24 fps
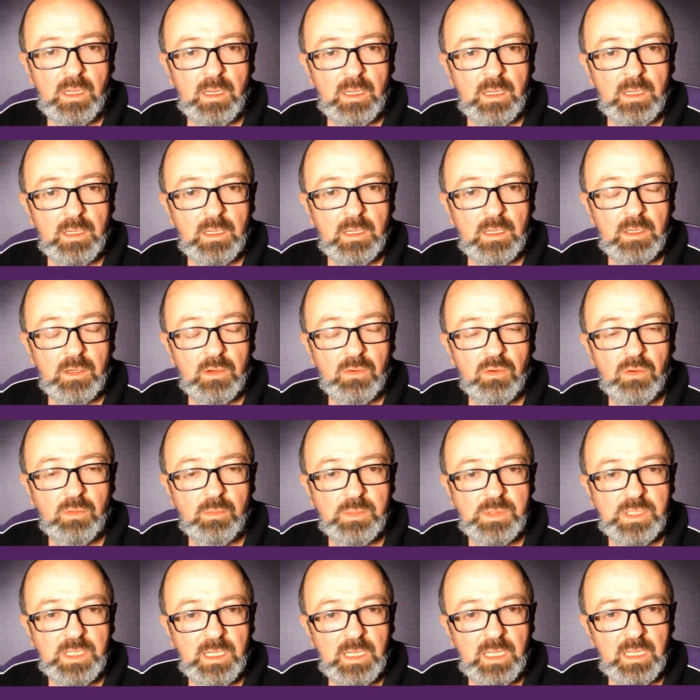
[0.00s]
uh,
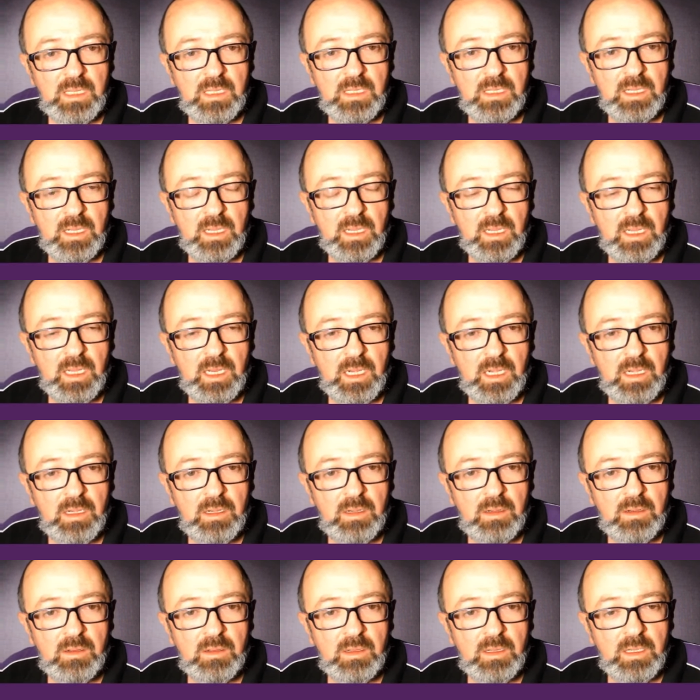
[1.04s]
group together
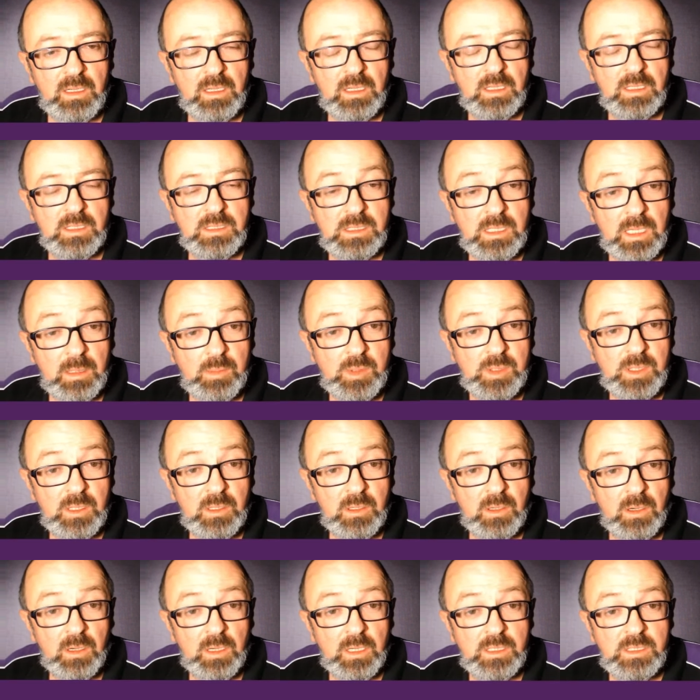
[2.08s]
and uh,
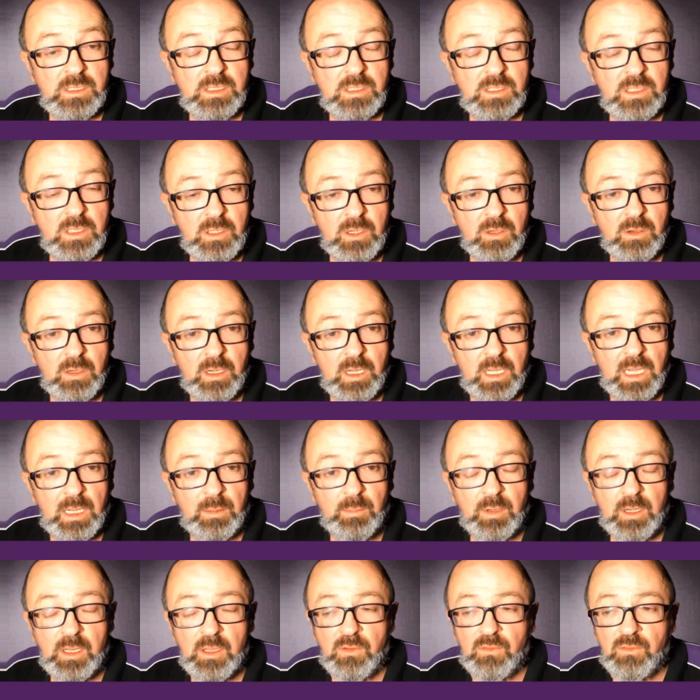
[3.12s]
subsidise security
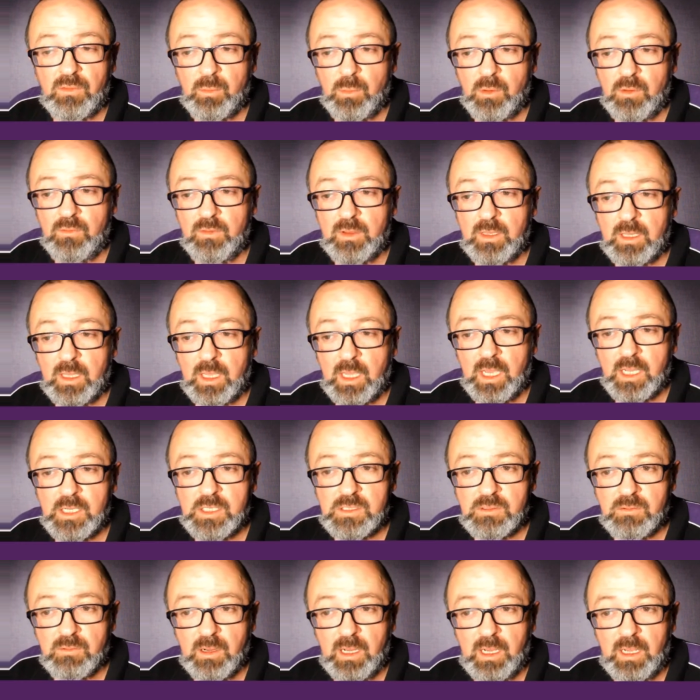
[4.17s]
companies for moving the
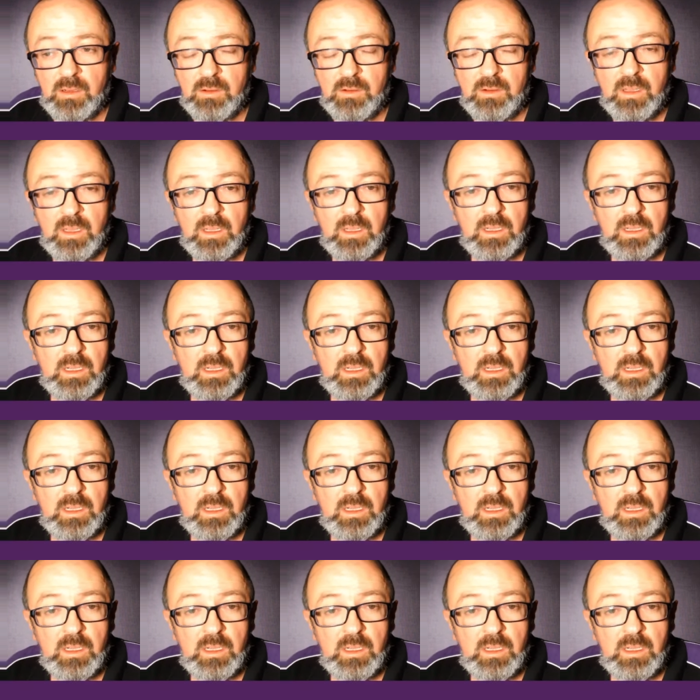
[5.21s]
cash around,